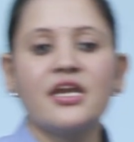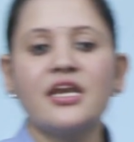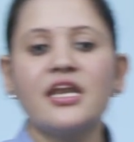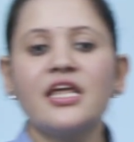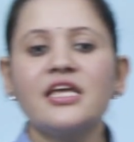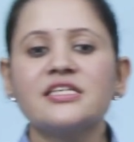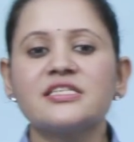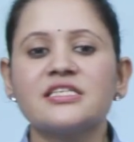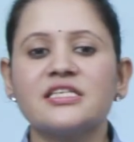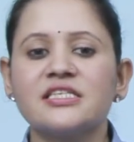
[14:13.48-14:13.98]

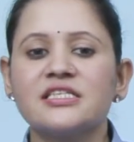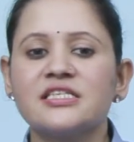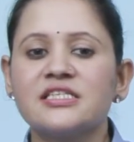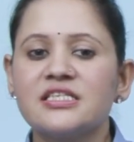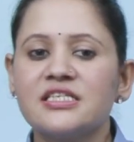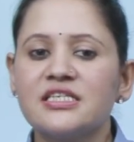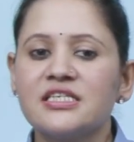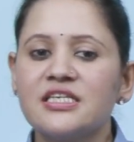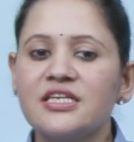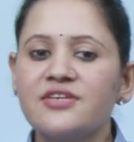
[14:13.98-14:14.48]
Next
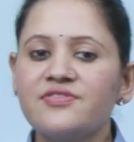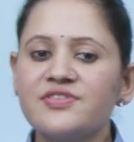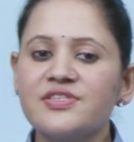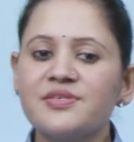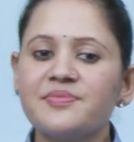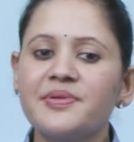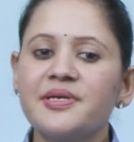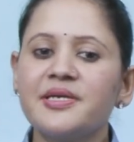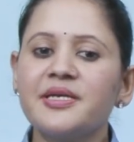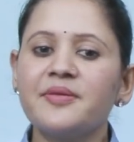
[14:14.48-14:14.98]
is
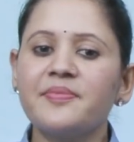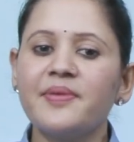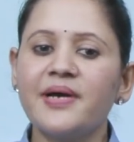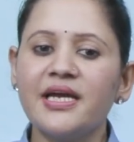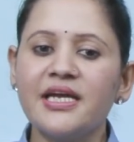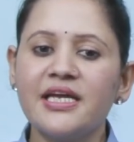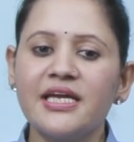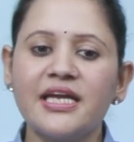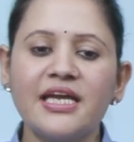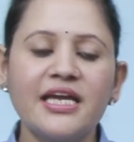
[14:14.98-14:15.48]
divisibility
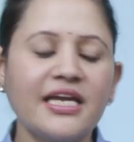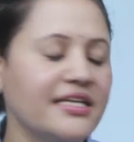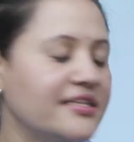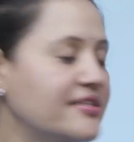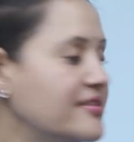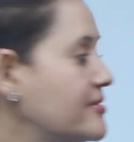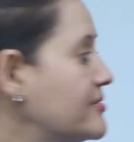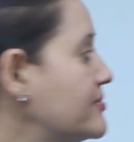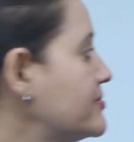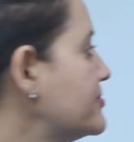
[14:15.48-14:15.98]
by
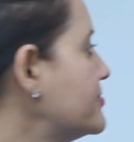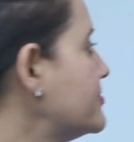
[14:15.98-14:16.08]
8.